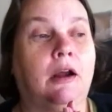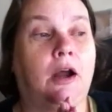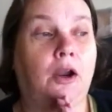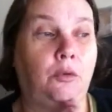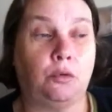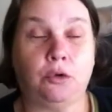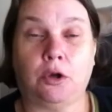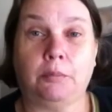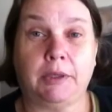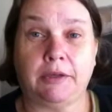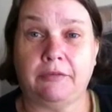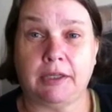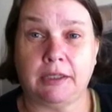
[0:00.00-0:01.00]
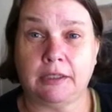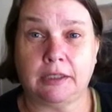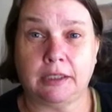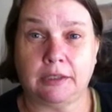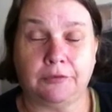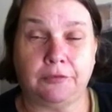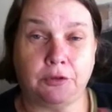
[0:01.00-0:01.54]
I will not be offended
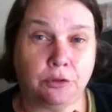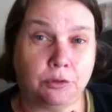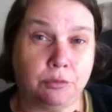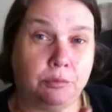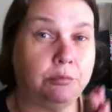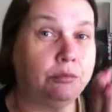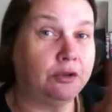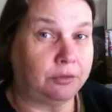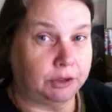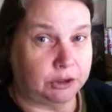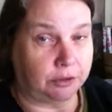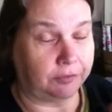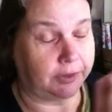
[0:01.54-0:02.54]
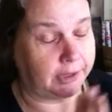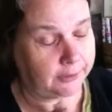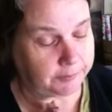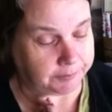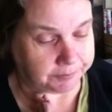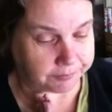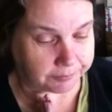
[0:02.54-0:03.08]
if you switch off now.
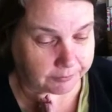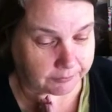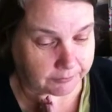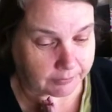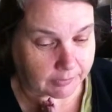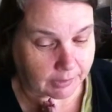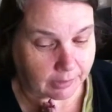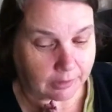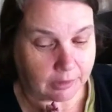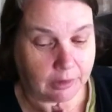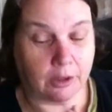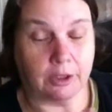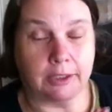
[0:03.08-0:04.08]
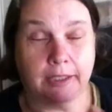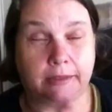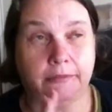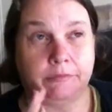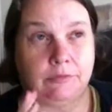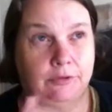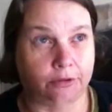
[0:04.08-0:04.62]
Okay,
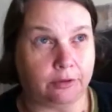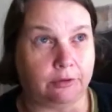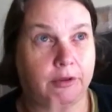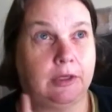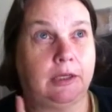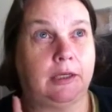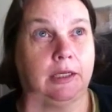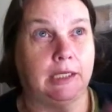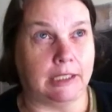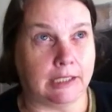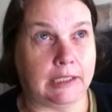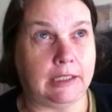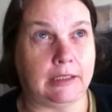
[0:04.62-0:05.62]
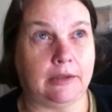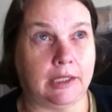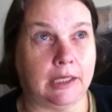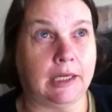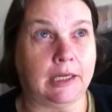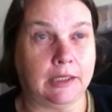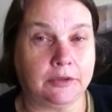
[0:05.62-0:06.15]
so in the
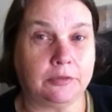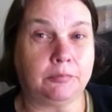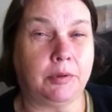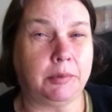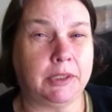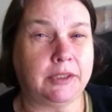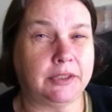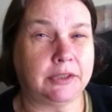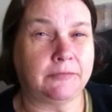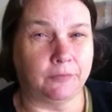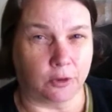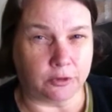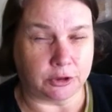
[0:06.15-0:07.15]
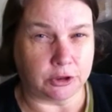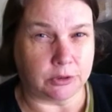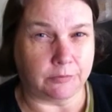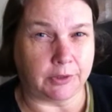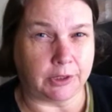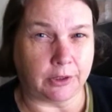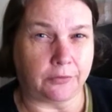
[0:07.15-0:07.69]
last probably Flosstube
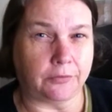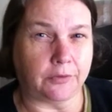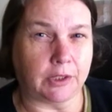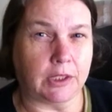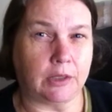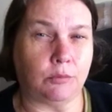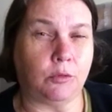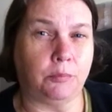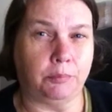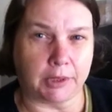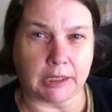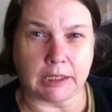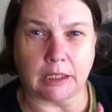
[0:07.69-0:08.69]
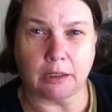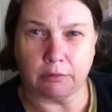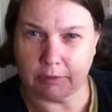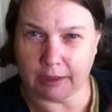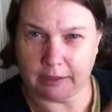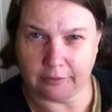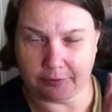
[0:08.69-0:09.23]
video for the year will be
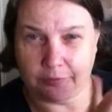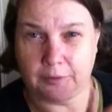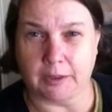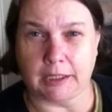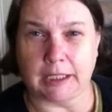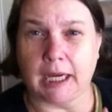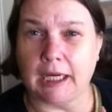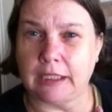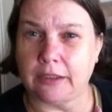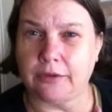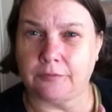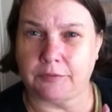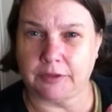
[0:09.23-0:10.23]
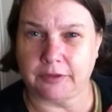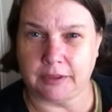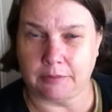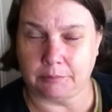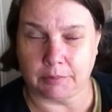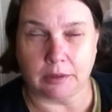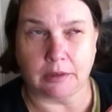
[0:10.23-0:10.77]
around the 8th of
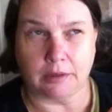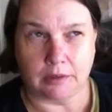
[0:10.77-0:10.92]
December.